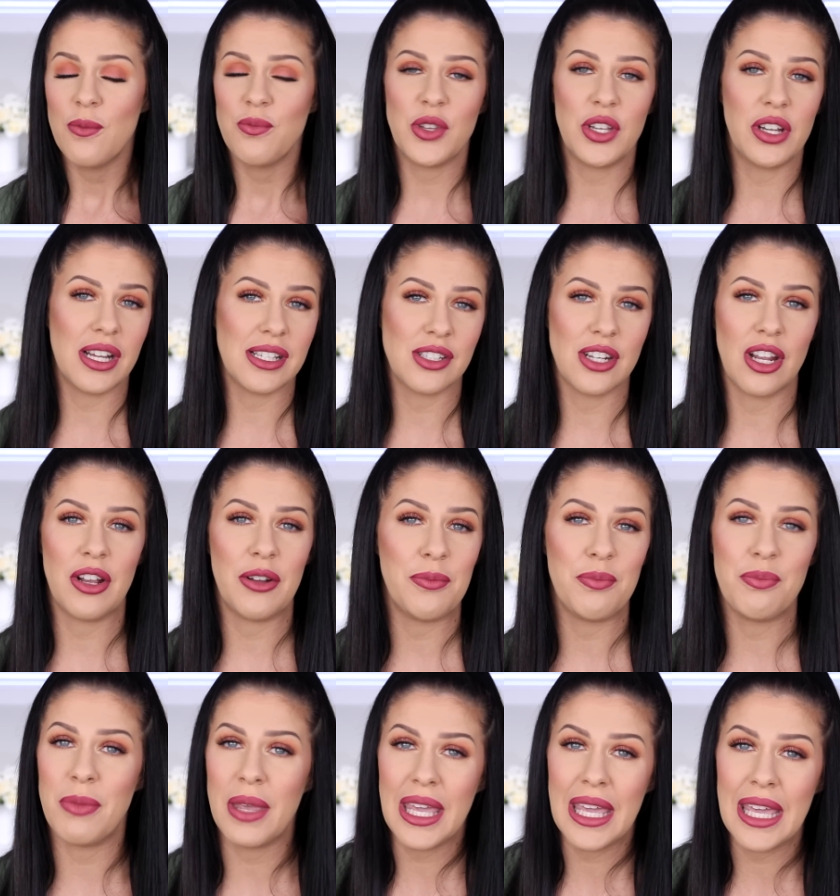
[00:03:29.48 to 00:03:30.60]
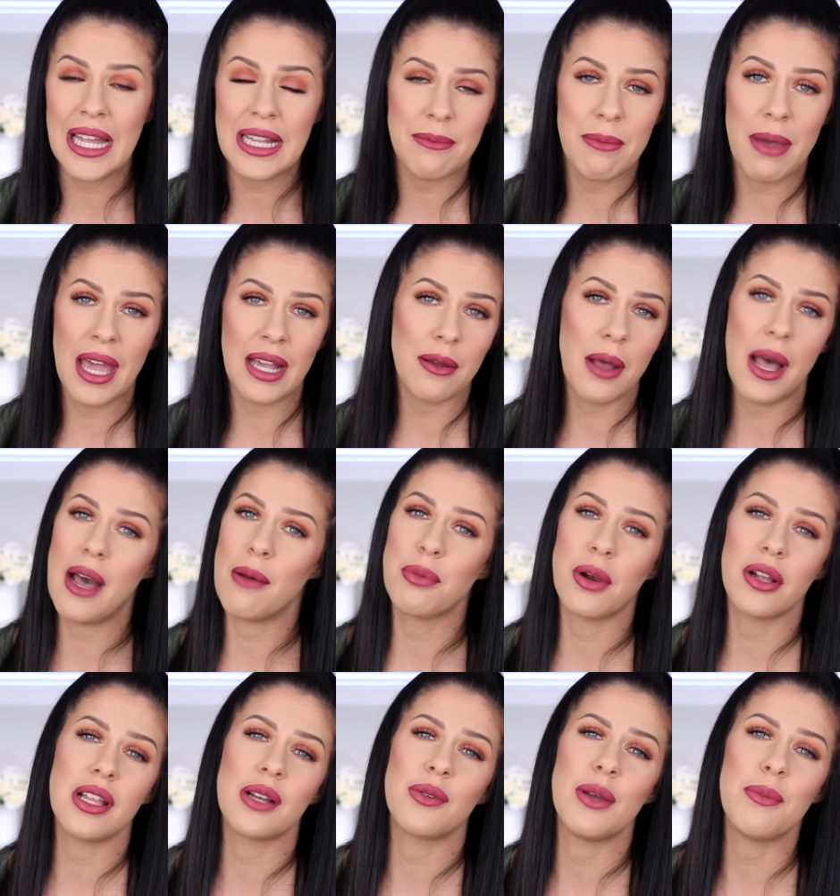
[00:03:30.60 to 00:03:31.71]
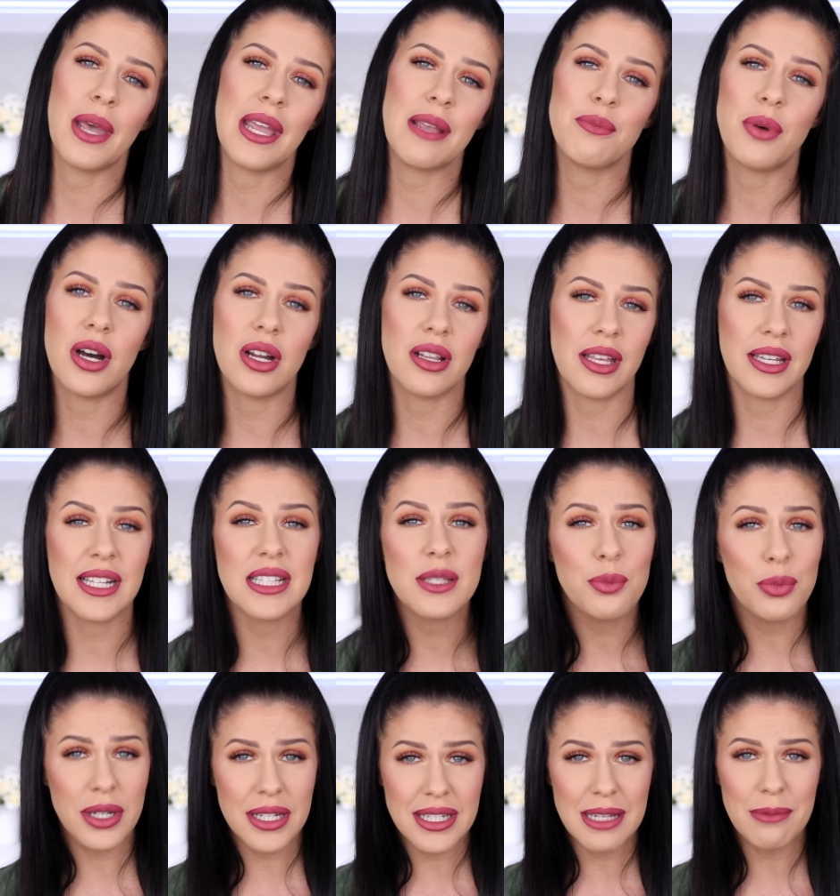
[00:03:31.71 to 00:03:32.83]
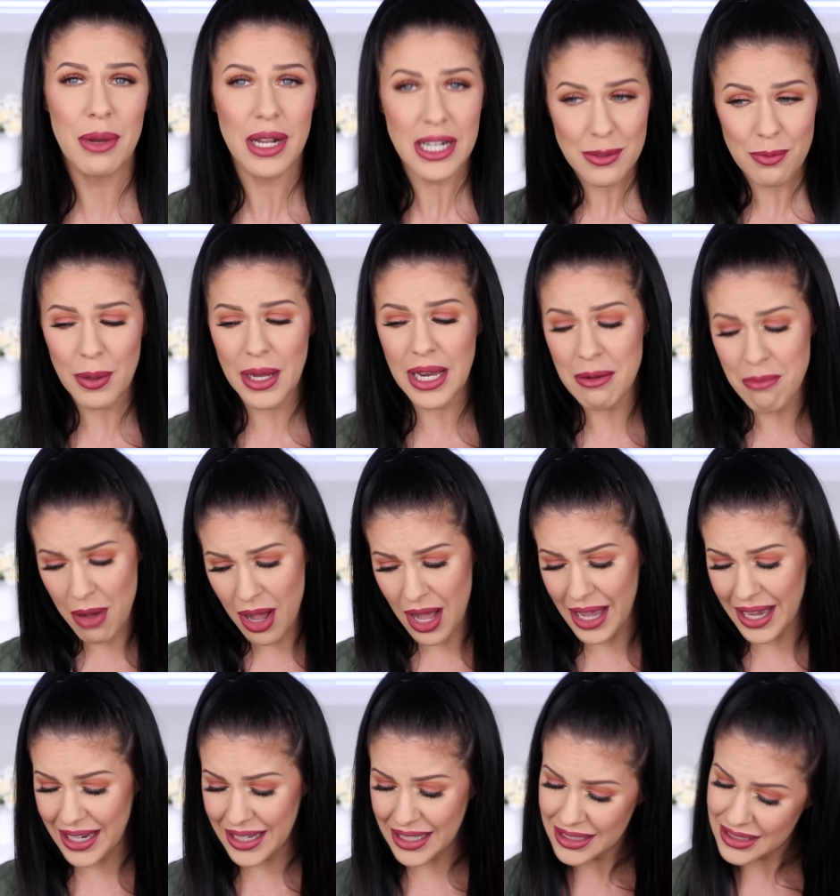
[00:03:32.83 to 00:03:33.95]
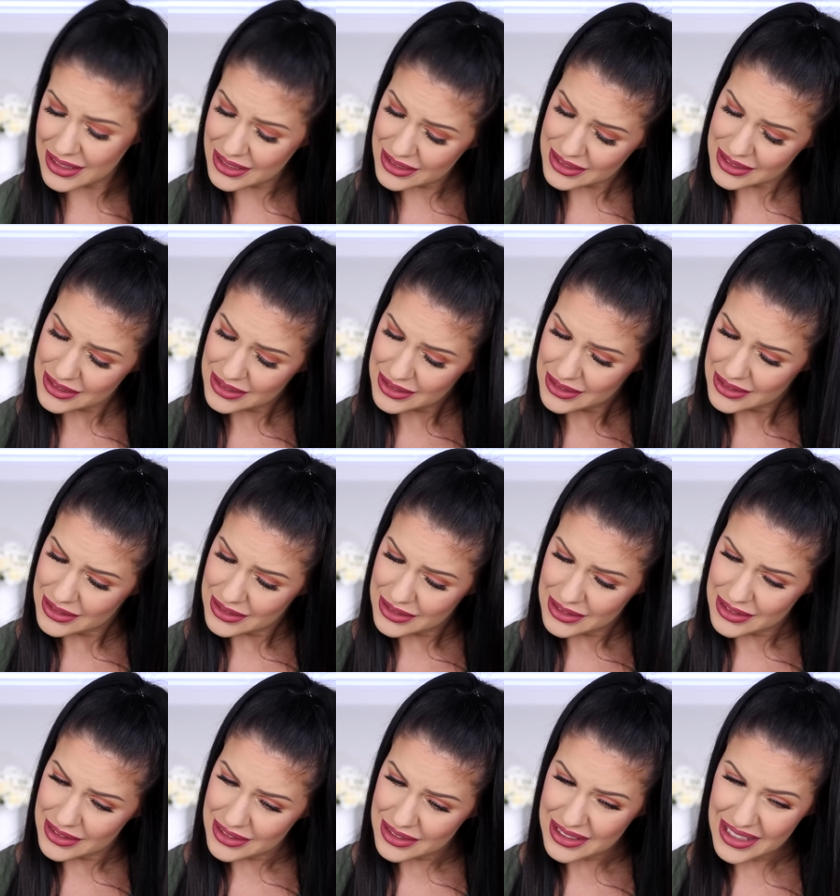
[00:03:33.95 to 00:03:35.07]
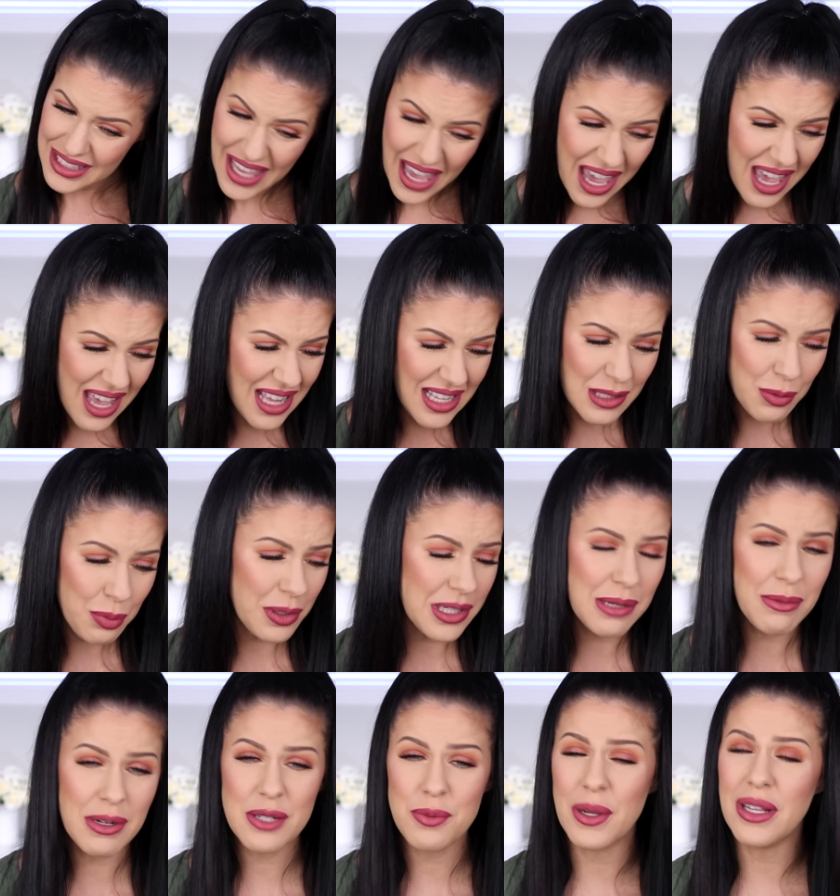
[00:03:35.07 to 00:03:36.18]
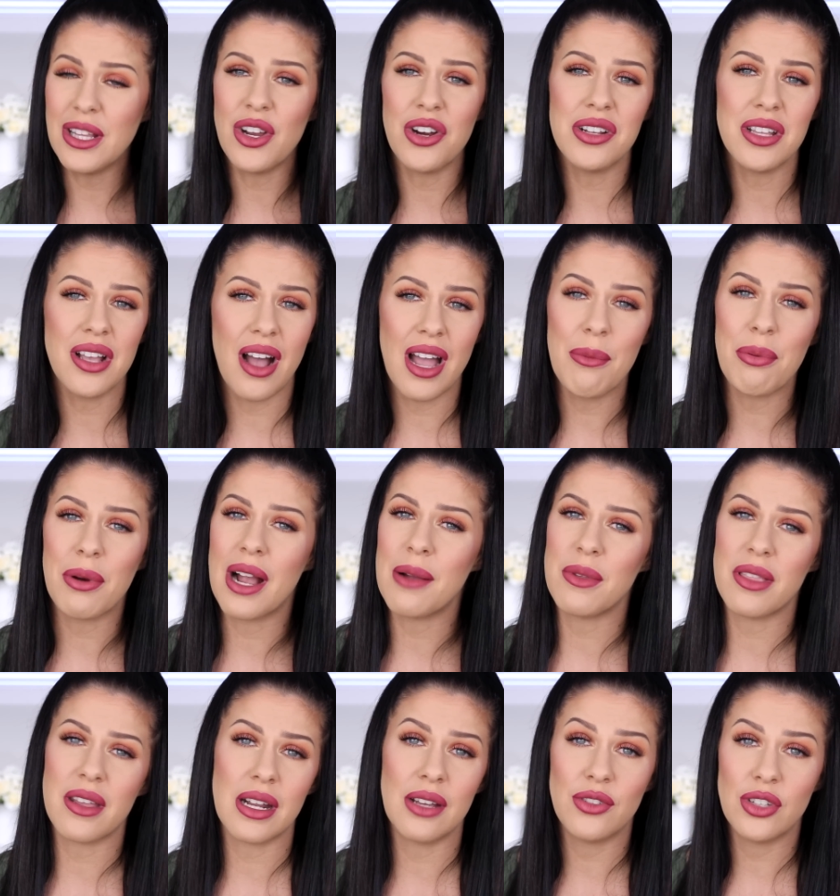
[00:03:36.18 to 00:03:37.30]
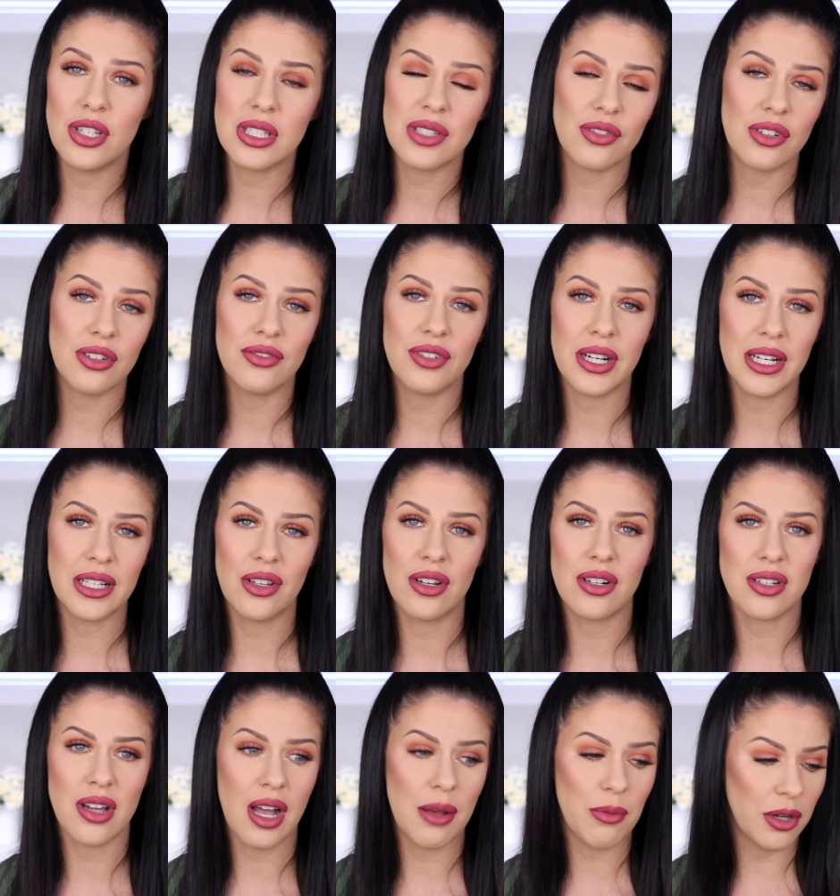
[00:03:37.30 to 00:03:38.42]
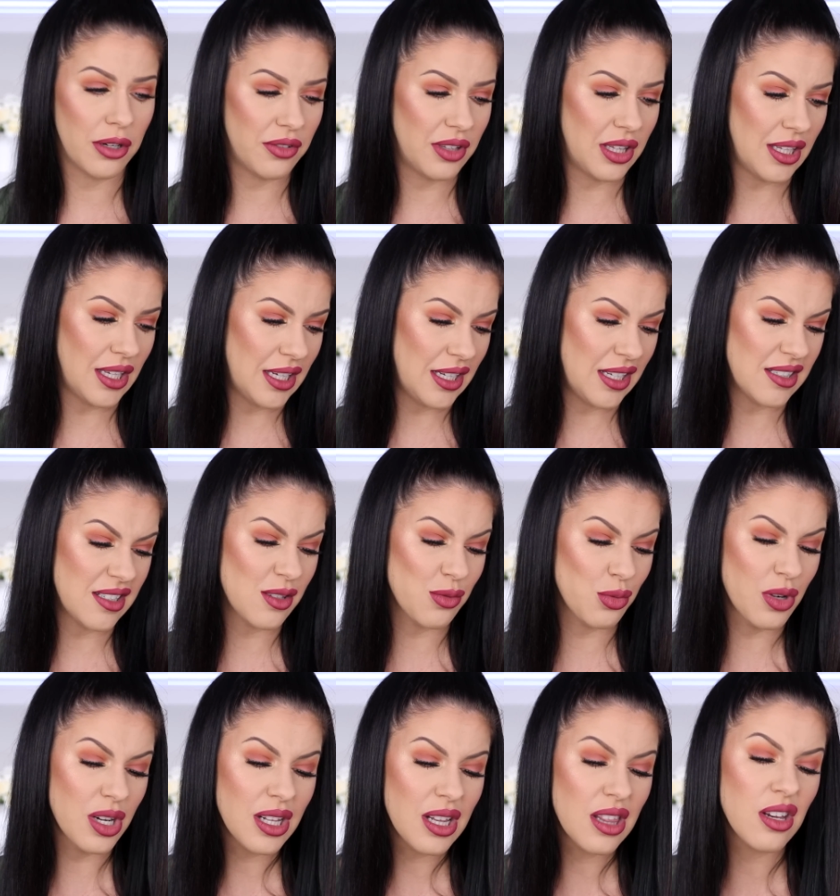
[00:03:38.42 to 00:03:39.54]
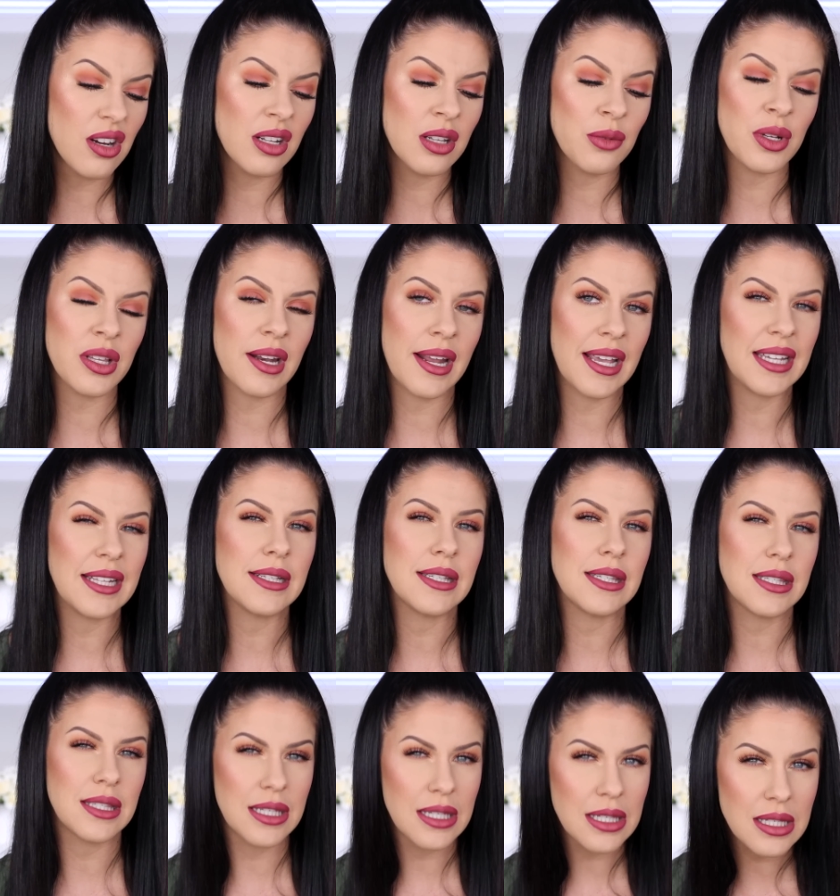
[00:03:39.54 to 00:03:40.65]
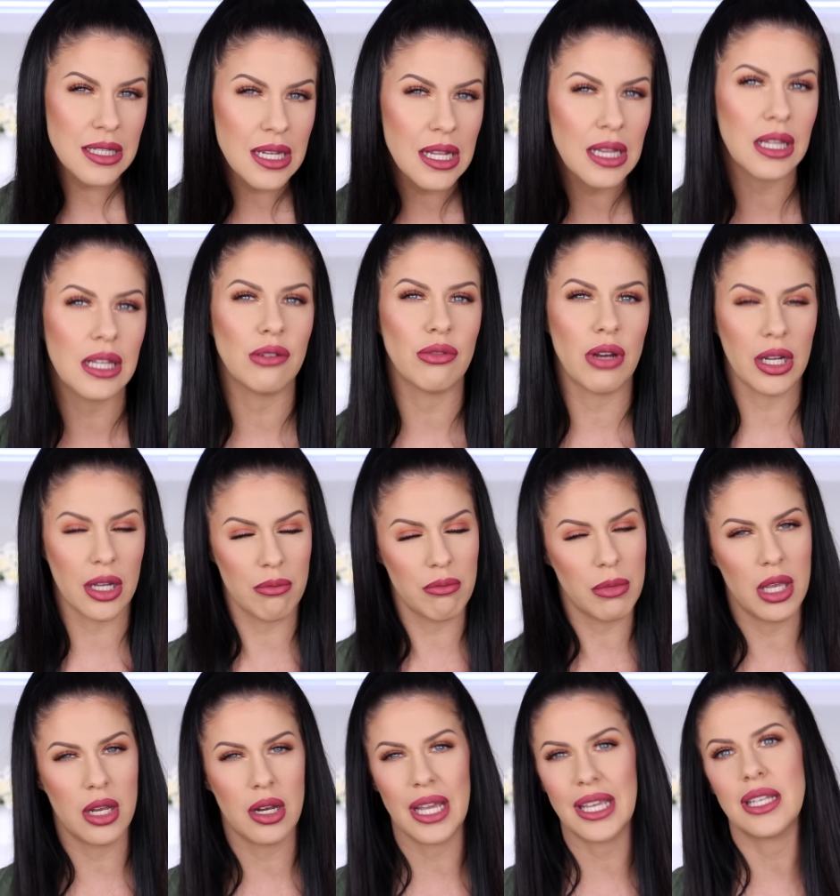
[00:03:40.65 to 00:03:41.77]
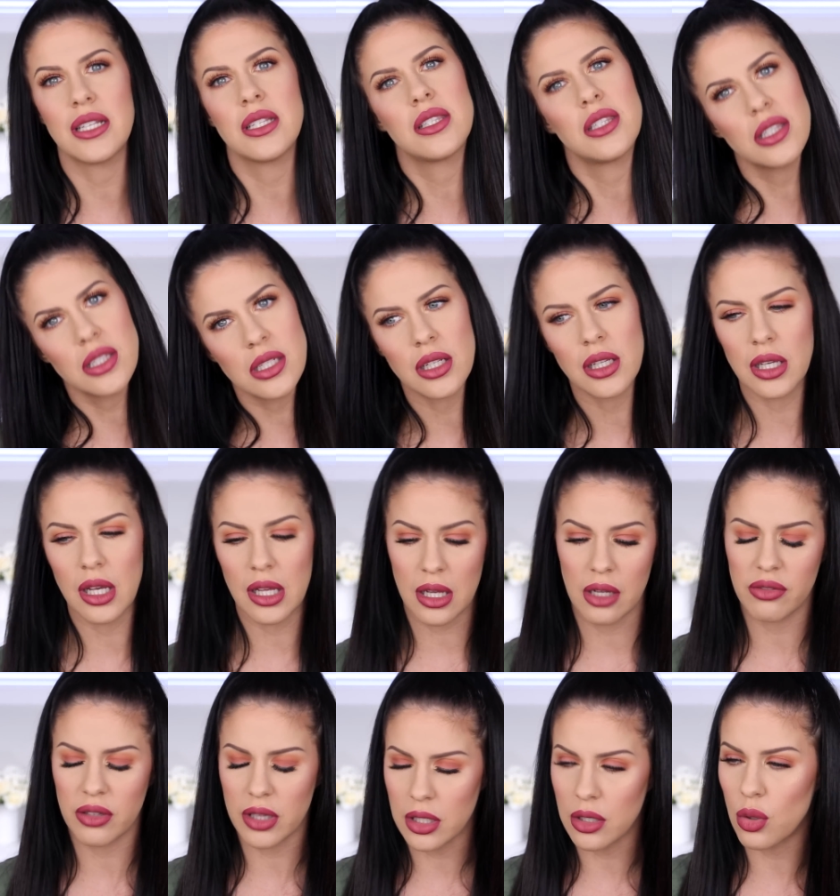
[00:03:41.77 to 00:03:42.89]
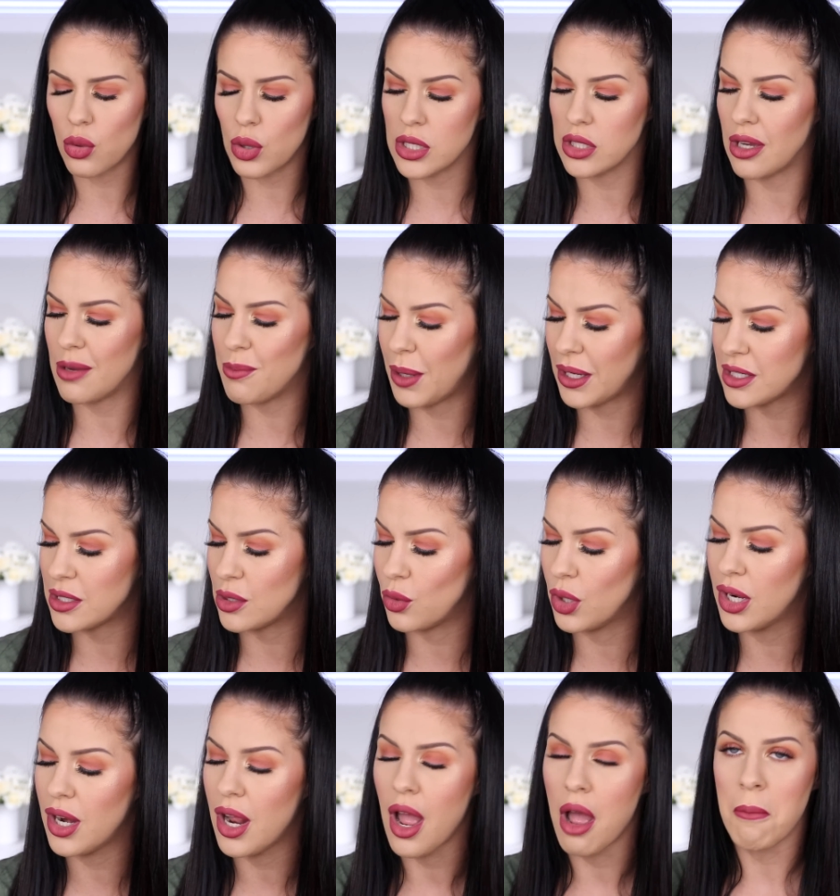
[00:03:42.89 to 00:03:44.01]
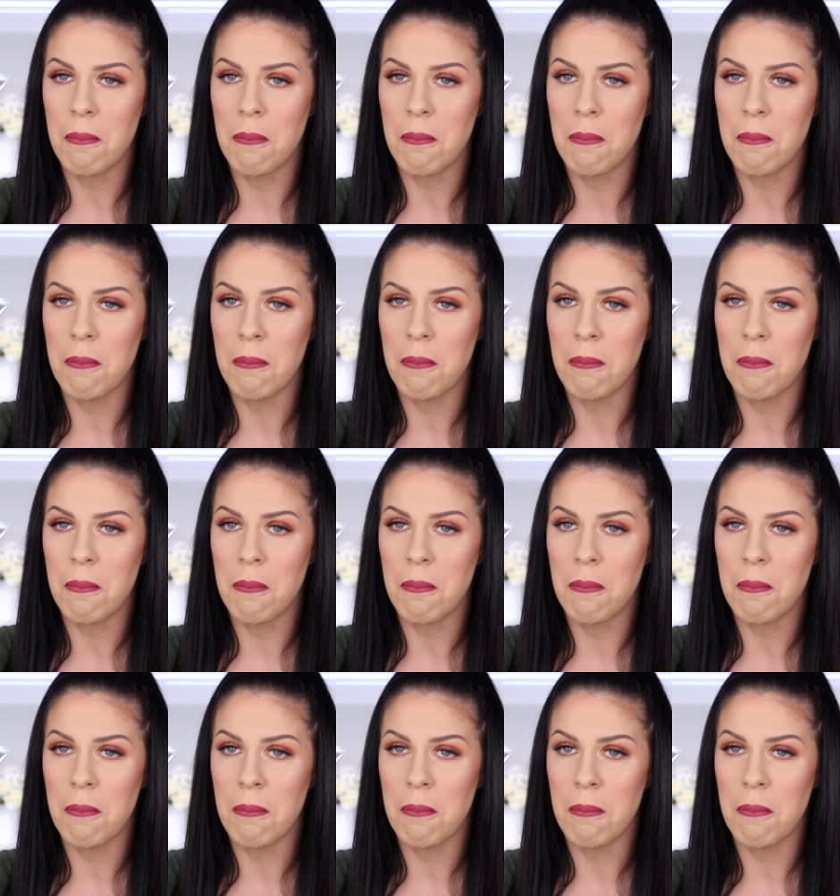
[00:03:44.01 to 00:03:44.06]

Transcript: You guys know me and the MAC uh, Pro Longwear Paint Pot, like it's pretty much been my... Yeah, it's pretty much been the only eye primer that I've used for a very long time over the years. It's really the only one that I consistently recommend. I consistently, like I feel like I always go back to it,